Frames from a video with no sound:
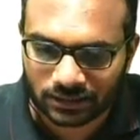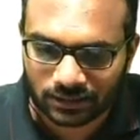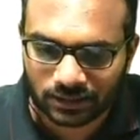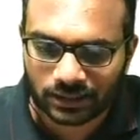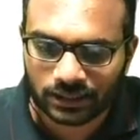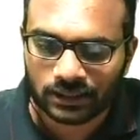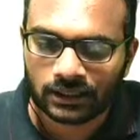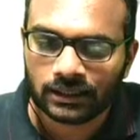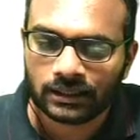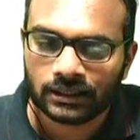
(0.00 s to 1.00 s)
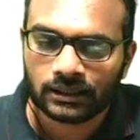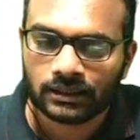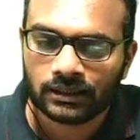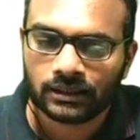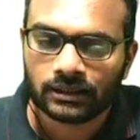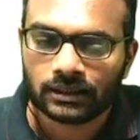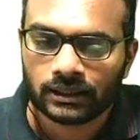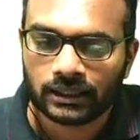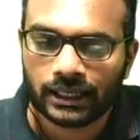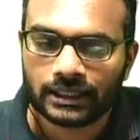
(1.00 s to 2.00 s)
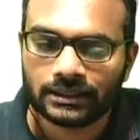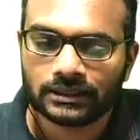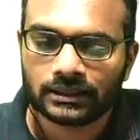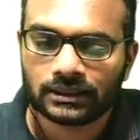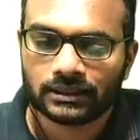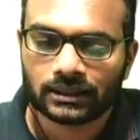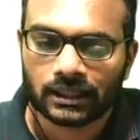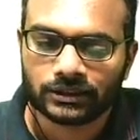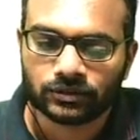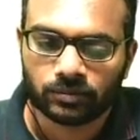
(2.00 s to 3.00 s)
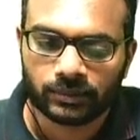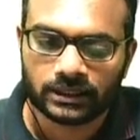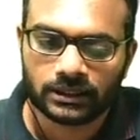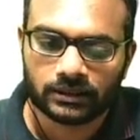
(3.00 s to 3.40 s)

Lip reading: Okay. Gauge transformation.